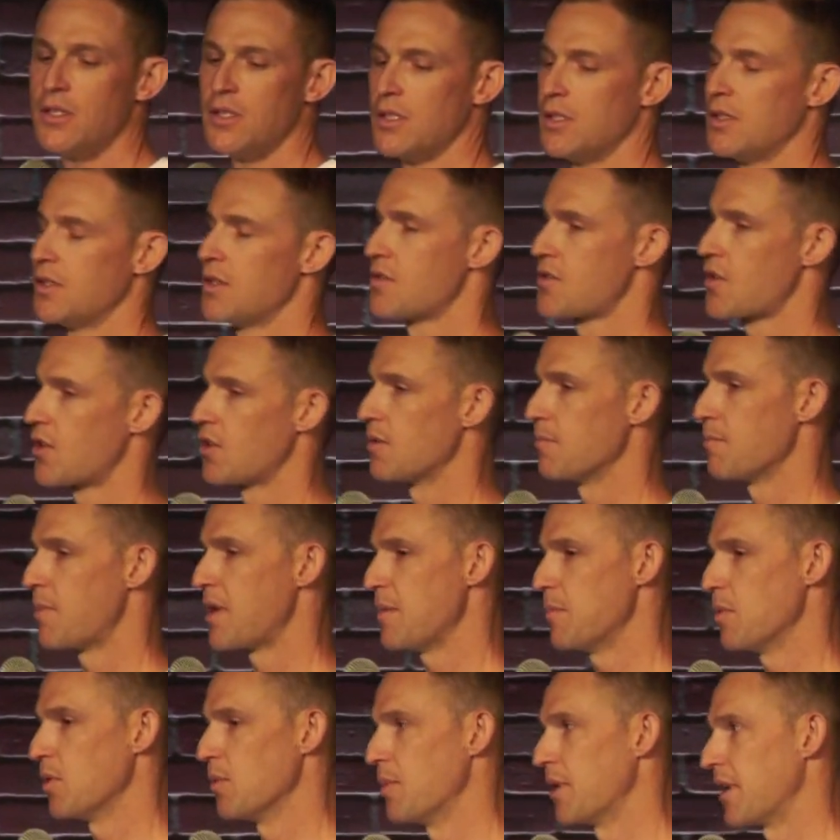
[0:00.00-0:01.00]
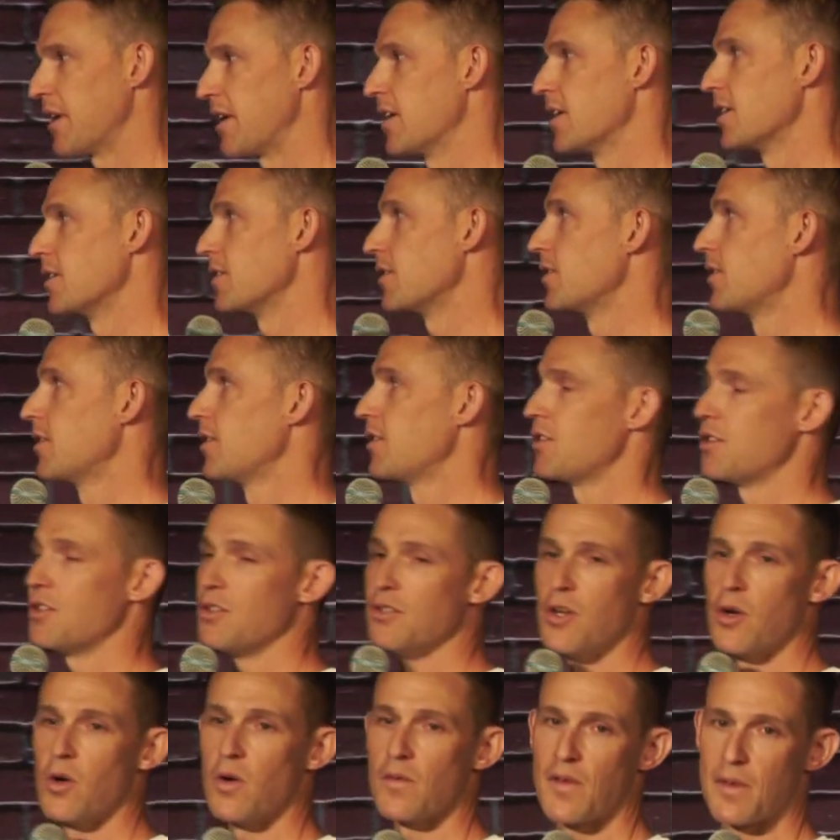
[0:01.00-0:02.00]
certain people, but again, you
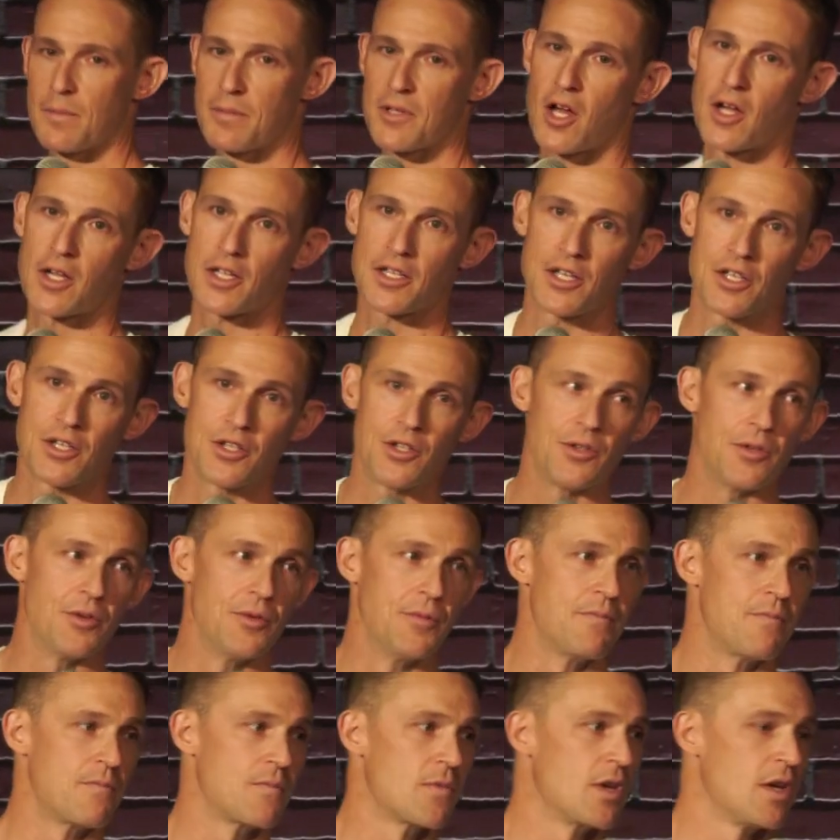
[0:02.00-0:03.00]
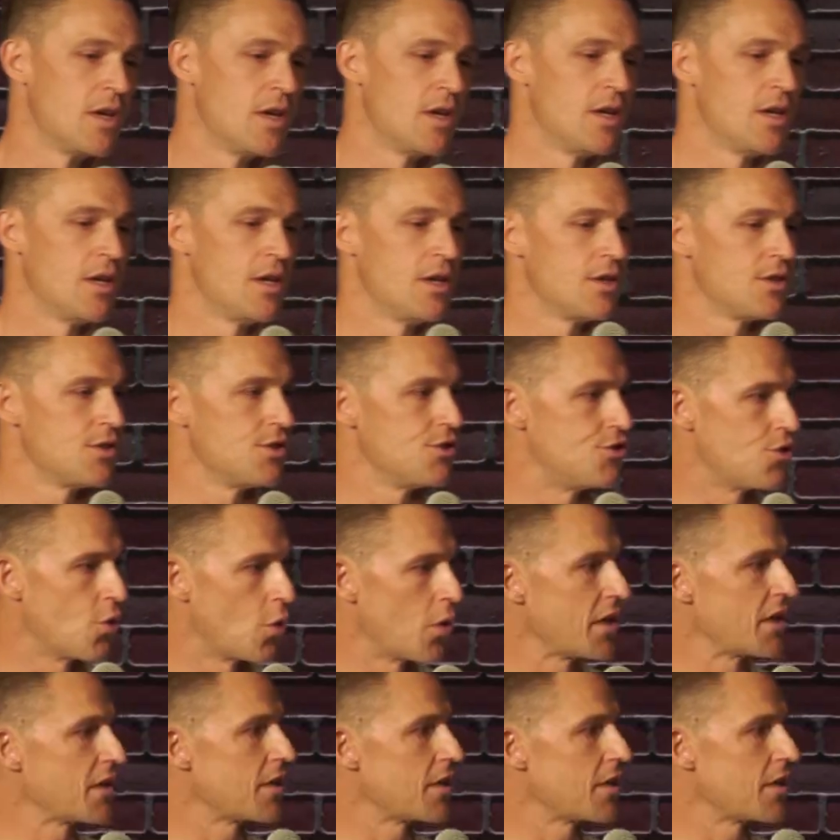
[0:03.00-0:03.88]
know if I'm talking to you. Join